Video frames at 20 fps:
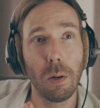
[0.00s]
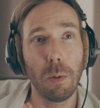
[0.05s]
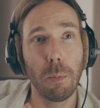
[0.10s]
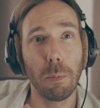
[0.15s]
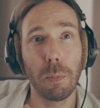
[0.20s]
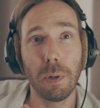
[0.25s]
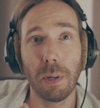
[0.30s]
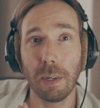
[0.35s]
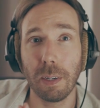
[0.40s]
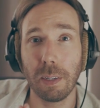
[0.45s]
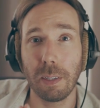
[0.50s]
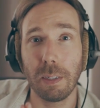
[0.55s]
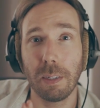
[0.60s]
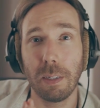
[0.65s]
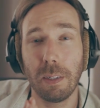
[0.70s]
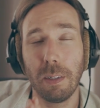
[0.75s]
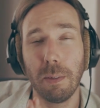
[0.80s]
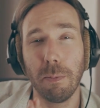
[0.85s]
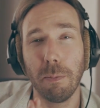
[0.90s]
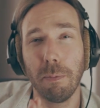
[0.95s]
But
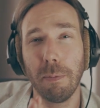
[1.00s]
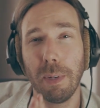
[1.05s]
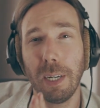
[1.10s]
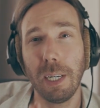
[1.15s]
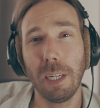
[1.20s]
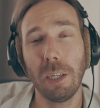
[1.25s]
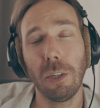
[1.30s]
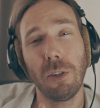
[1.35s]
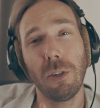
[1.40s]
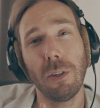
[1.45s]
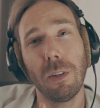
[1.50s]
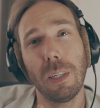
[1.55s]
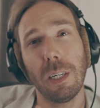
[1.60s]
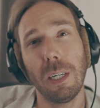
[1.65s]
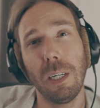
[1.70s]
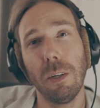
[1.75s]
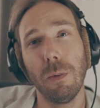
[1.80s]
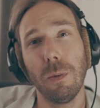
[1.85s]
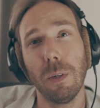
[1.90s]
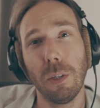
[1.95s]
making sure
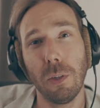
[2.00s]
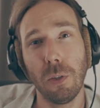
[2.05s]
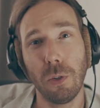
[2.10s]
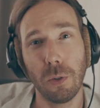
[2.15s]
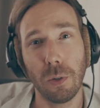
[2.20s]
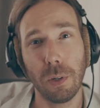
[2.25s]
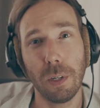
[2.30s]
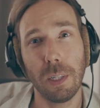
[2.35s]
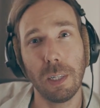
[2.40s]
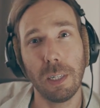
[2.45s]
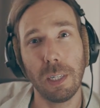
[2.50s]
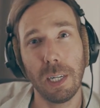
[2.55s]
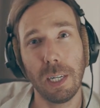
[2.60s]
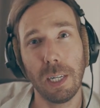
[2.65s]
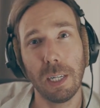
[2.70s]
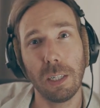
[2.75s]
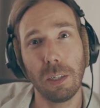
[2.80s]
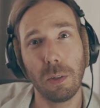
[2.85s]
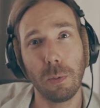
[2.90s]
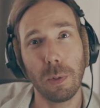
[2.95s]
that you enjoy the day
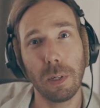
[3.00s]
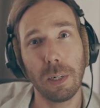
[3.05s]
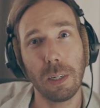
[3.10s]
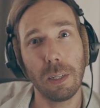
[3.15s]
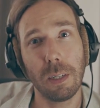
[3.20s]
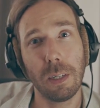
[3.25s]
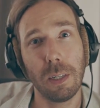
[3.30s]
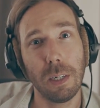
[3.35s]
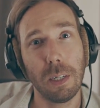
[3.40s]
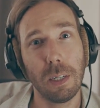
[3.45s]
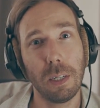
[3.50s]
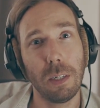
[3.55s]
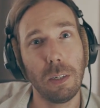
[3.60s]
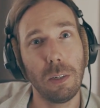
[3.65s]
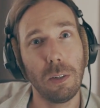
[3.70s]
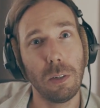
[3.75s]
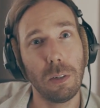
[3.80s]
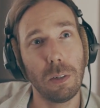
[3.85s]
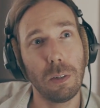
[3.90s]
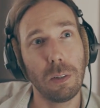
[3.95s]
as well
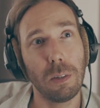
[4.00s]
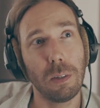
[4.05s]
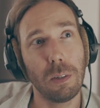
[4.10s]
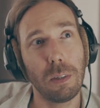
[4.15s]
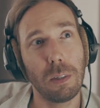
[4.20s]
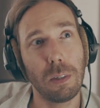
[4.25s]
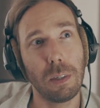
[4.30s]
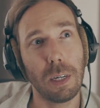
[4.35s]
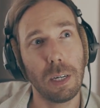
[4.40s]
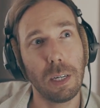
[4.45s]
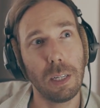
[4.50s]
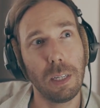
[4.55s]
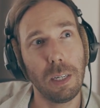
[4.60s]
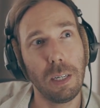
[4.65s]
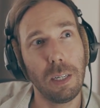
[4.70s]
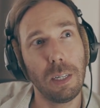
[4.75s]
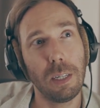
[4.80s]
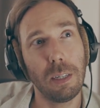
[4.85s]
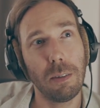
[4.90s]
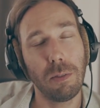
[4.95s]
just, I
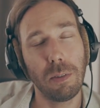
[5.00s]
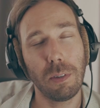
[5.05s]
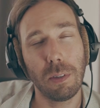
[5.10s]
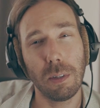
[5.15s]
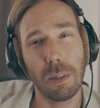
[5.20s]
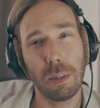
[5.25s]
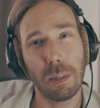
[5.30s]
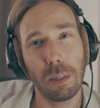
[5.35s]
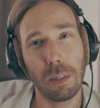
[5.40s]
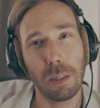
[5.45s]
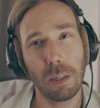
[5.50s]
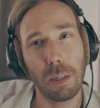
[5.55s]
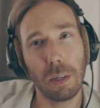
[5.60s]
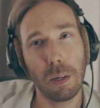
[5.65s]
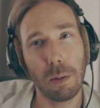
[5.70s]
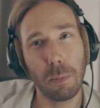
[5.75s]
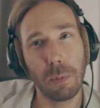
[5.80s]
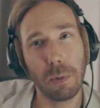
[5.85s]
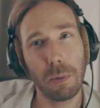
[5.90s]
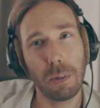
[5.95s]
think, gives the
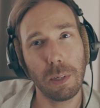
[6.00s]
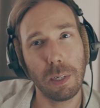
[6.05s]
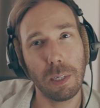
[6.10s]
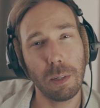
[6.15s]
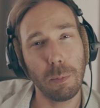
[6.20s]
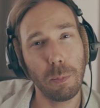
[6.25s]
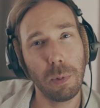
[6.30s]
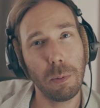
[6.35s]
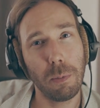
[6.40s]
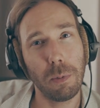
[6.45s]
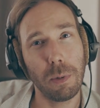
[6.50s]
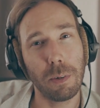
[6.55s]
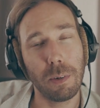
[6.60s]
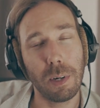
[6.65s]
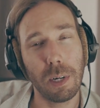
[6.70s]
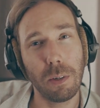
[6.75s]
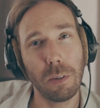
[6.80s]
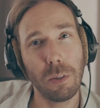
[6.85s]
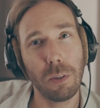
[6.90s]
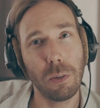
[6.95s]
couple and the people
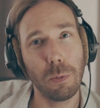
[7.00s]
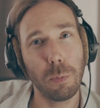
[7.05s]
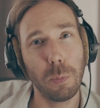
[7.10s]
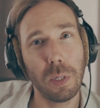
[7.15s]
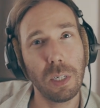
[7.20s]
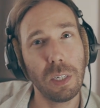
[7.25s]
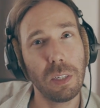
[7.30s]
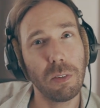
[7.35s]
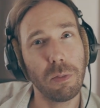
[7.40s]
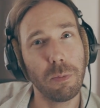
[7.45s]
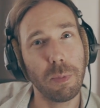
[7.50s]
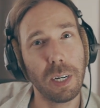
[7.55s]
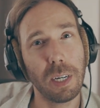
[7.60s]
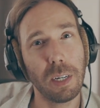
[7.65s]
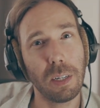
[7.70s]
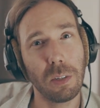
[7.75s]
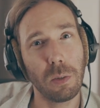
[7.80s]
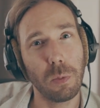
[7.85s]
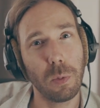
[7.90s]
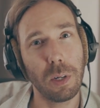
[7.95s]
around you peace of
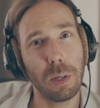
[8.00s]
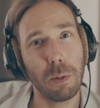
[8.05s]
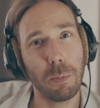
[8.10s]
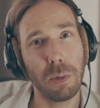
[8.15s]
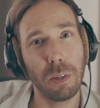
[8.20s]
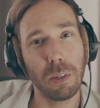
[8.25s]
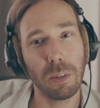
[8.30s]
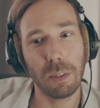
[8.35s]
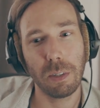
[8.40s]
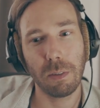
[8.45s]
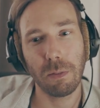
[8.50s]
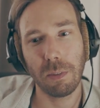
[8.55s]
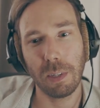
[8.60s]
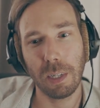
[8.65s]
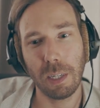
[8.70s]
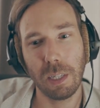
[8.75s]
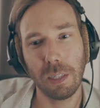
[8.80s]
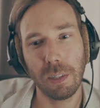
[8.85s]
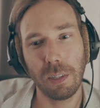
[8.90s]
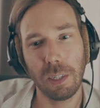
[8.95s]
mind as well, because if
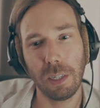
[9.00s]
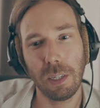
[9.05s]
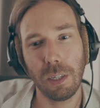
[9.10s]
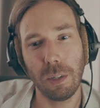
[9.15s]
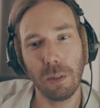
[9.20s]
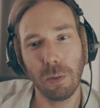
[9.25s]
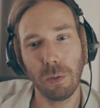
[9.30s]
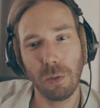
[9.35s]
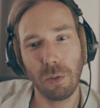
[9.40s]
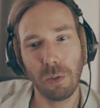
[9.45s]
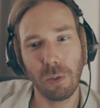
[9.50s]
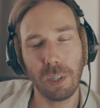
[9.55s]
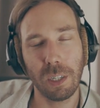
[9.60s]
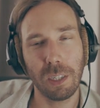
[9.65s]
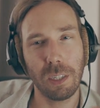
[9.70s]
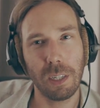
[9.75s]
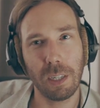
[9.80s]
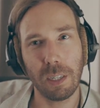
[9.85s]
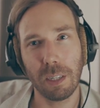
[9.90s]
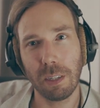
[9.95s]
they see you
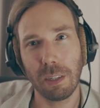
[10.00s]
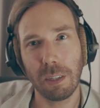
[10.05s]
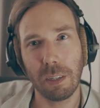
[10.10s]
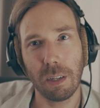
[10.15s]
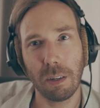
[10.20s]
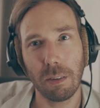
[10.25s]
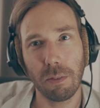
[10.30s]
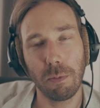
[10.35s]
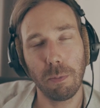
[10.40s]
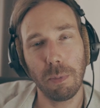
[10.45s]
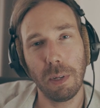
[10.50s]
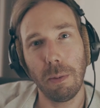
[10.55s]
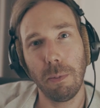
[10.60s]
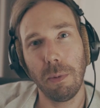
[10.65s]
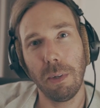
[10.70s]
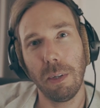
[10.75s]
stressing and stuff, maybe